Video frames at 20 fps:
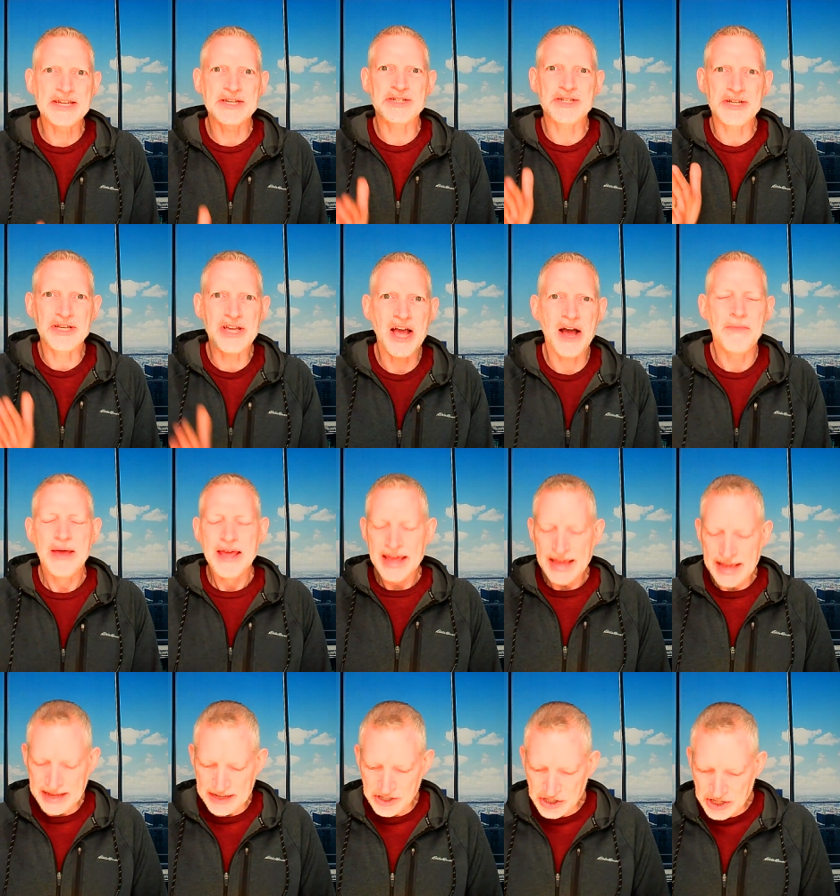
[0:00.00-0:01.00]
to come.
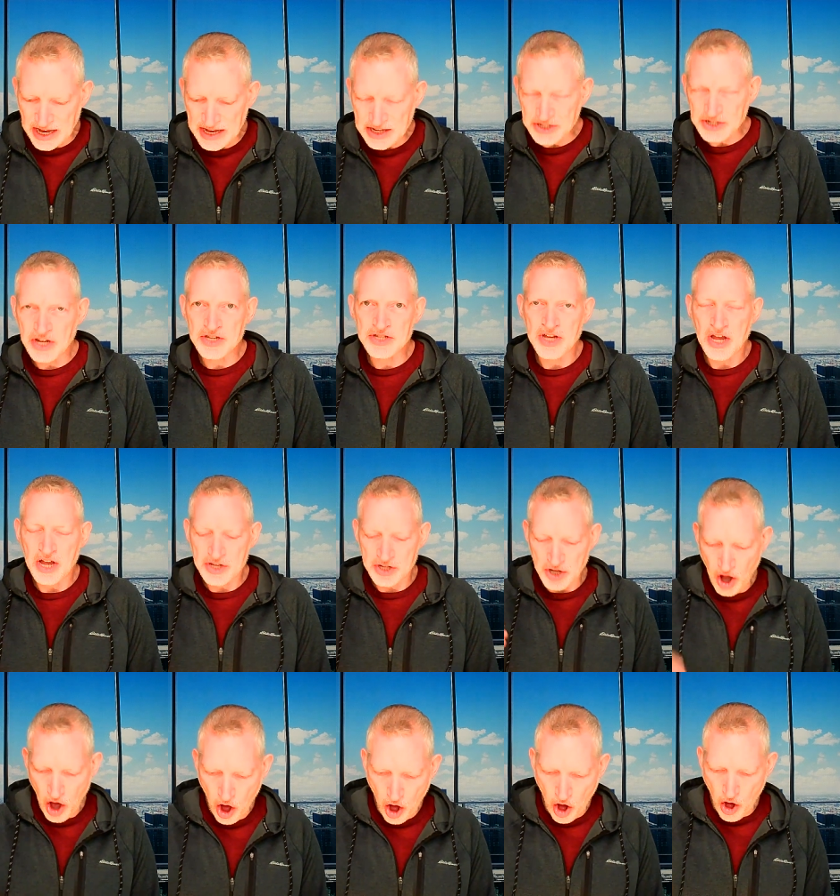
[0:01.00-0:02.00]
He teaches
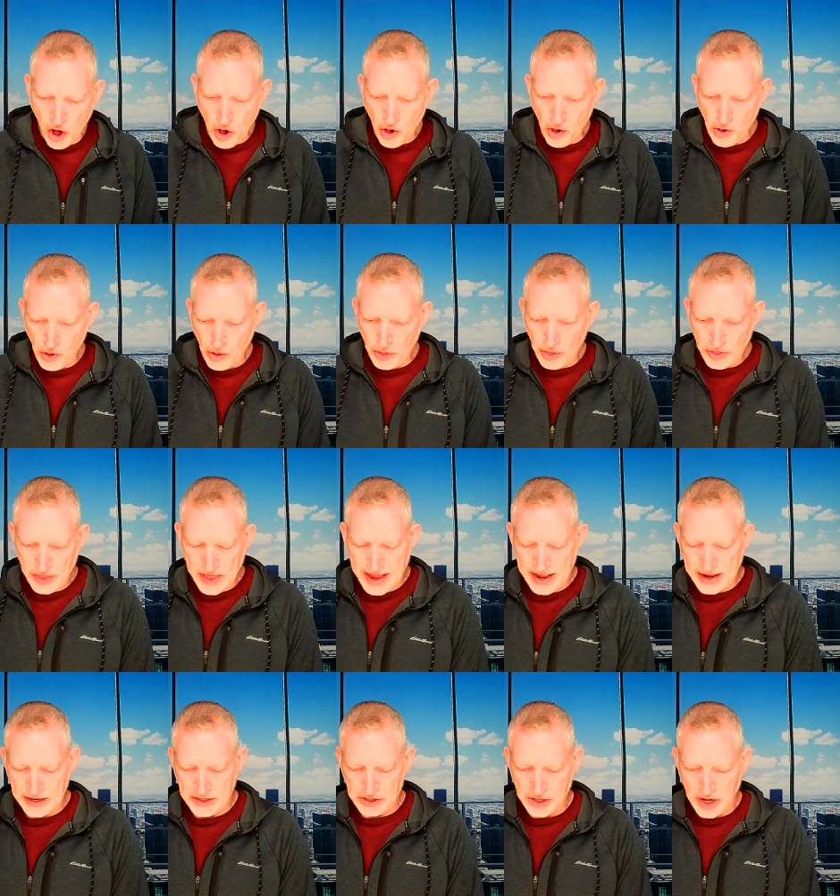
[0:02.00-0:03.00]
us all
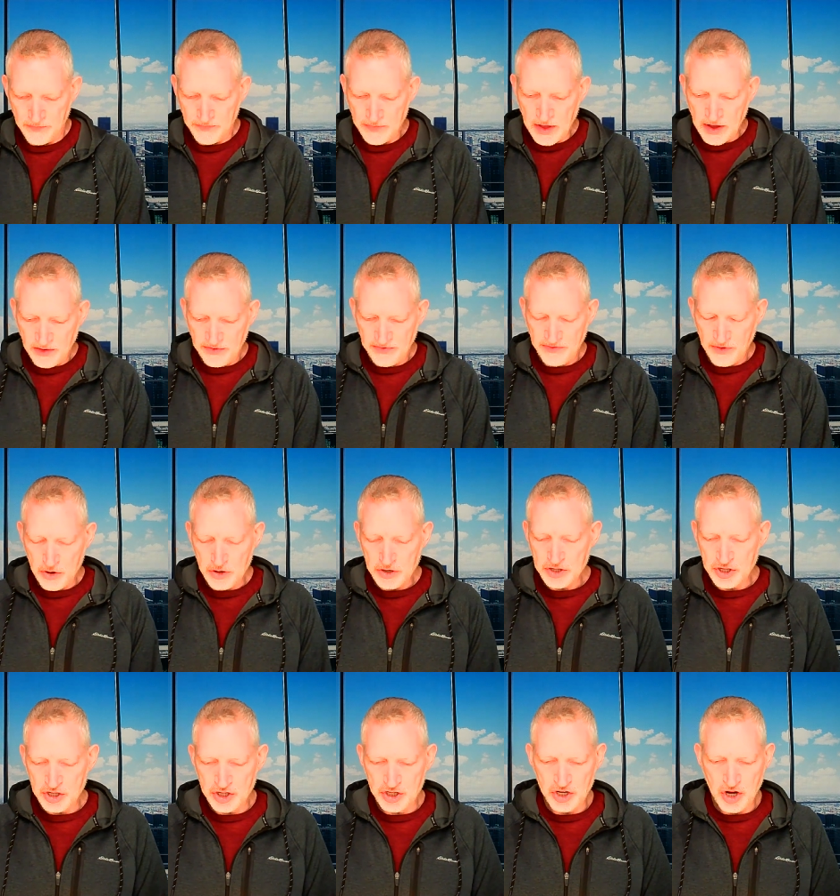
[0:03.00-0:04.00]
things. 1
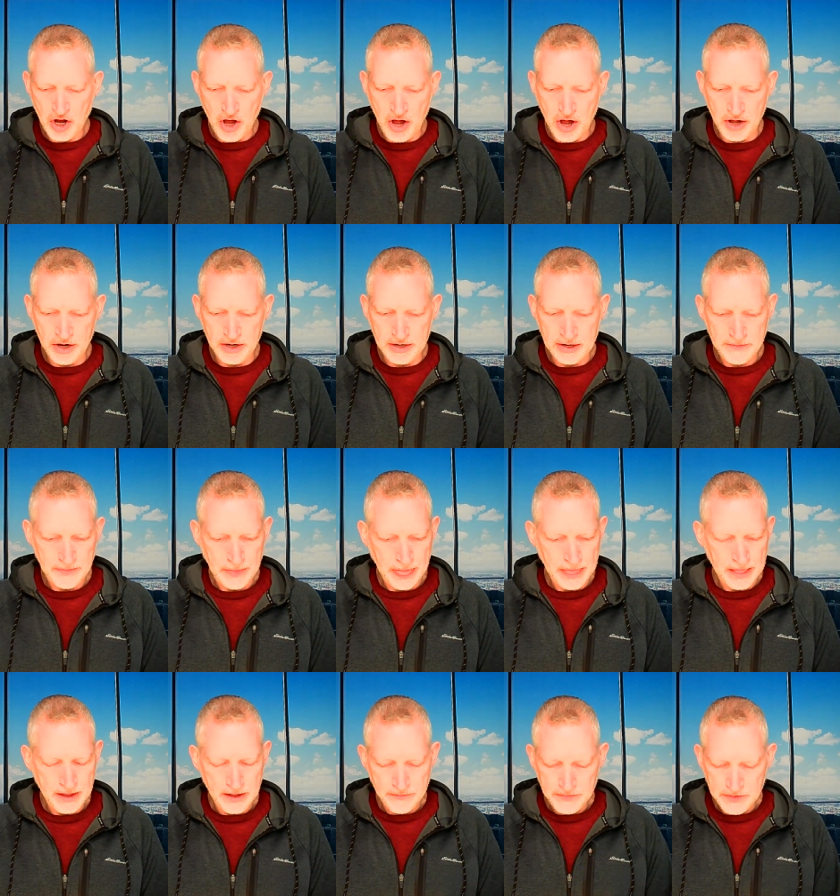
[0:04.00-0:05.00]
John
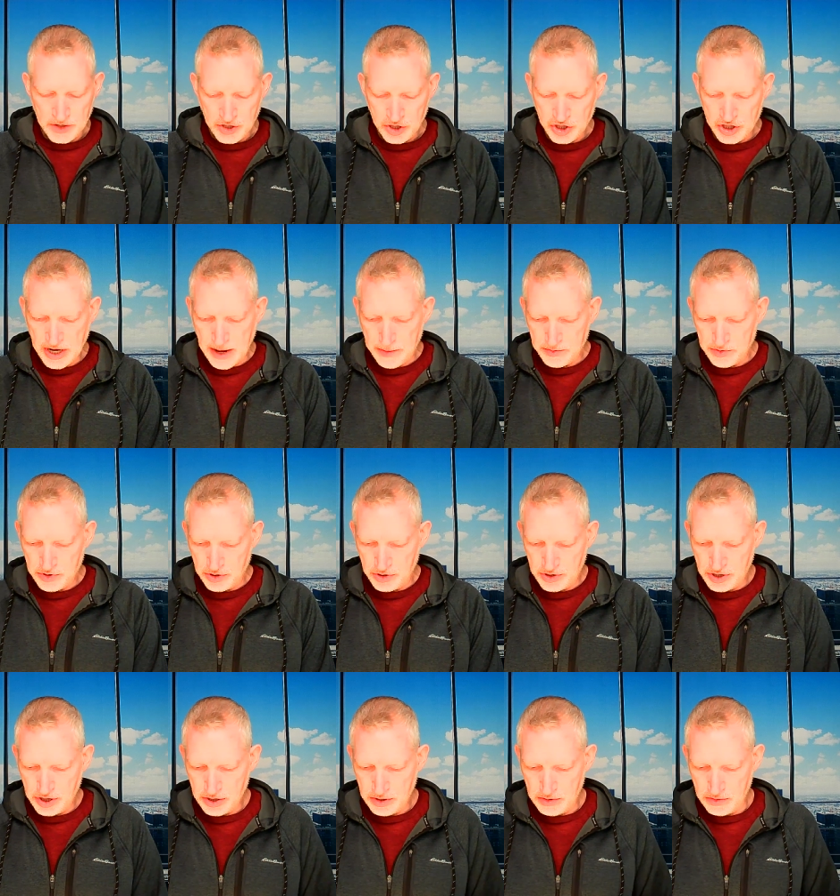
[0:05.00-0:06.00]
chapter
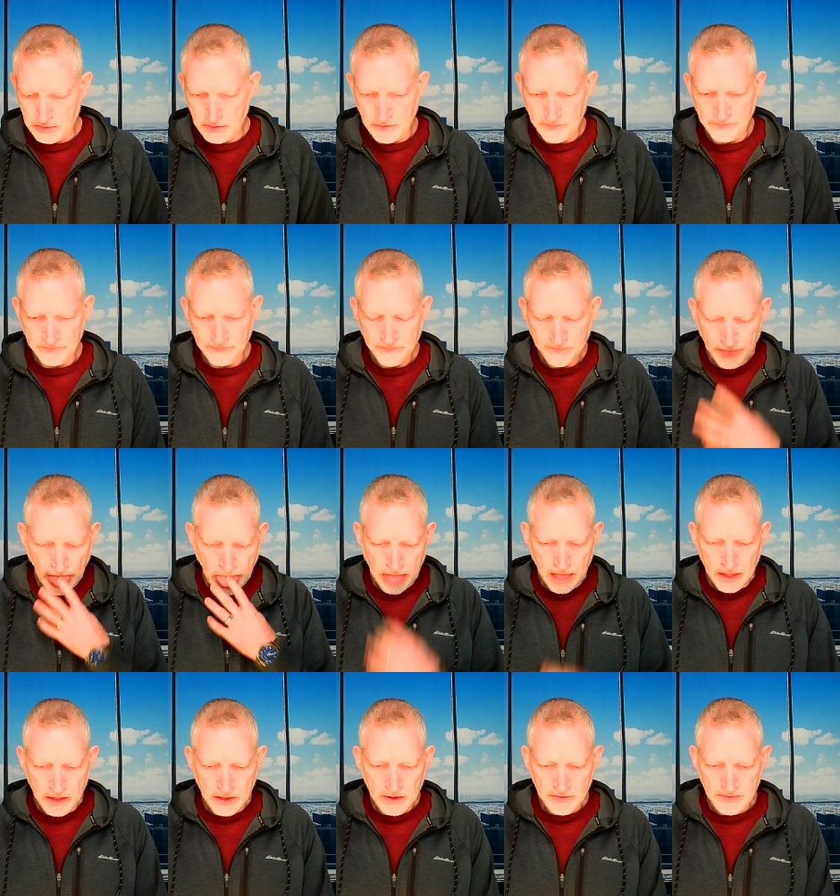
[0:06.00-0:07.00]
2.
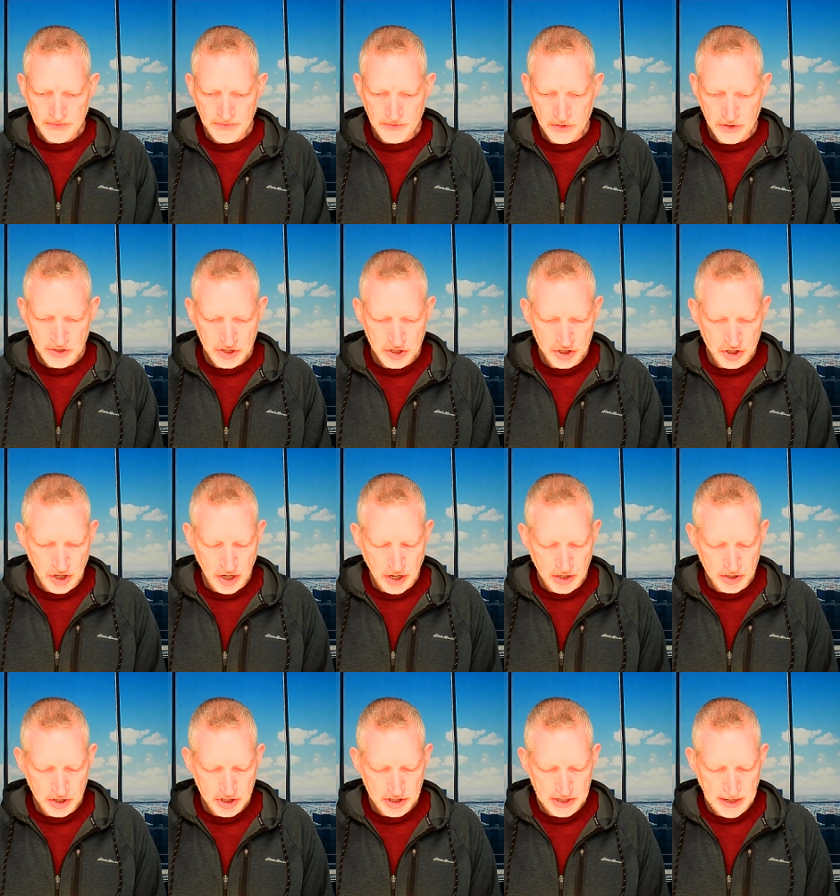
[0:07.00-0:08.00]
1
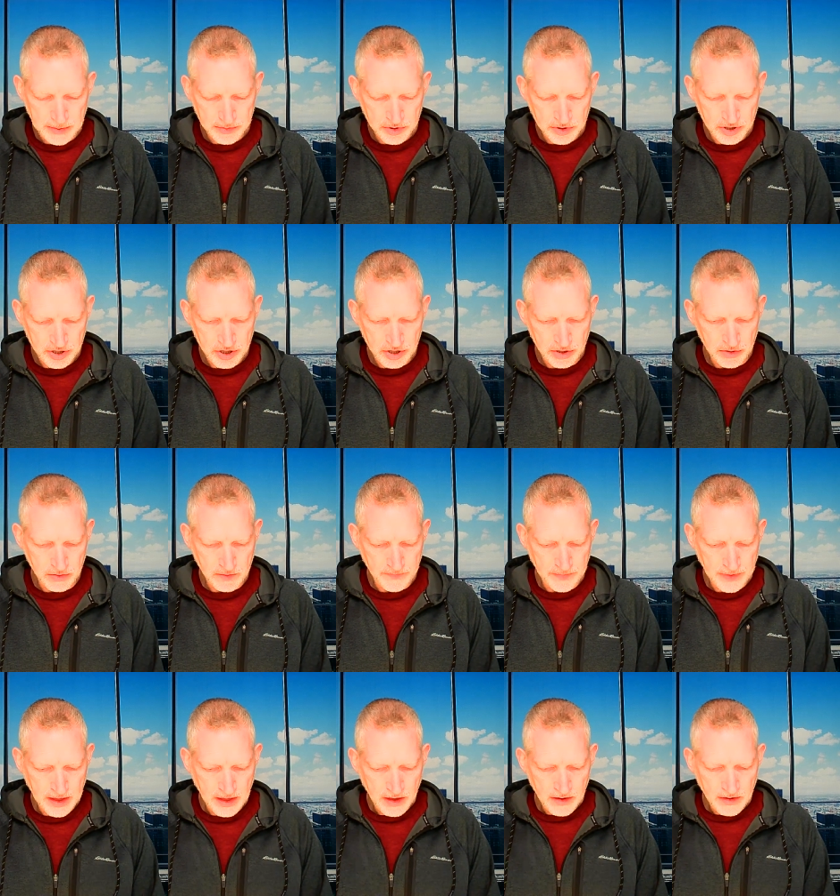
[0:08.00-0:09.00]
John chapter 2
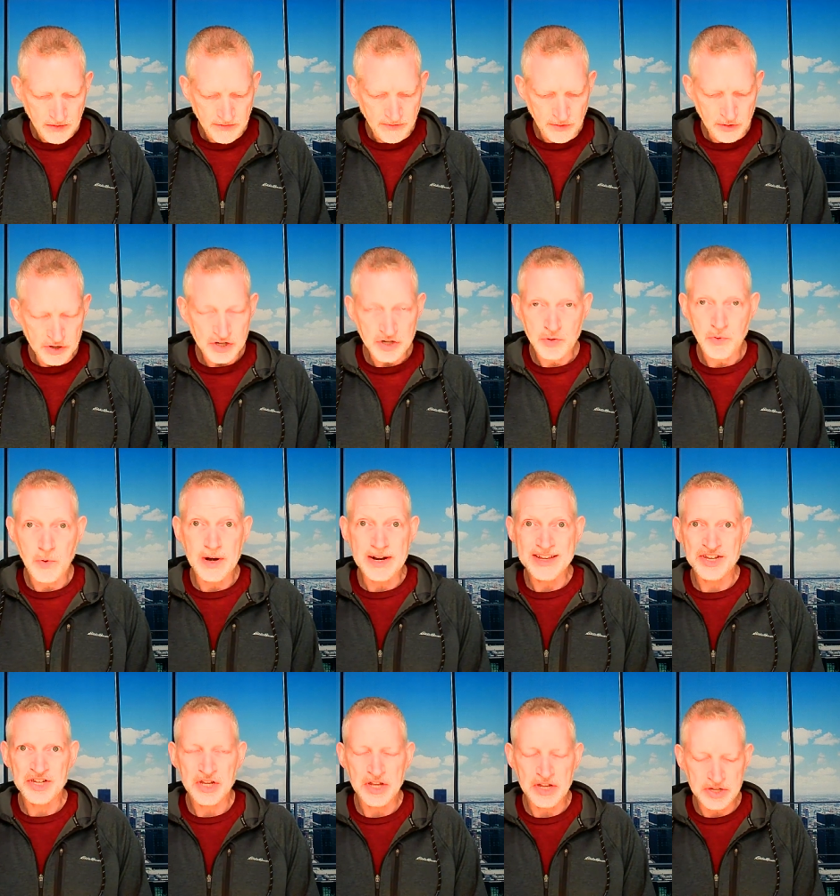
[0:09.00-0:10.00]
verse
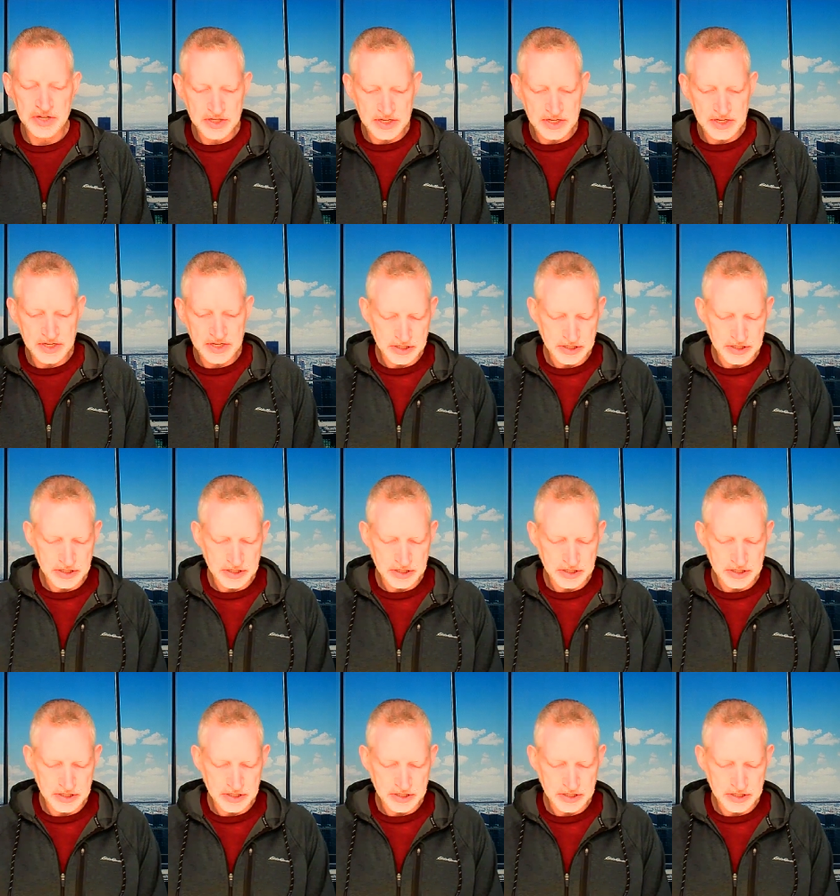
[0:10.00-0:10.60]
20 says this,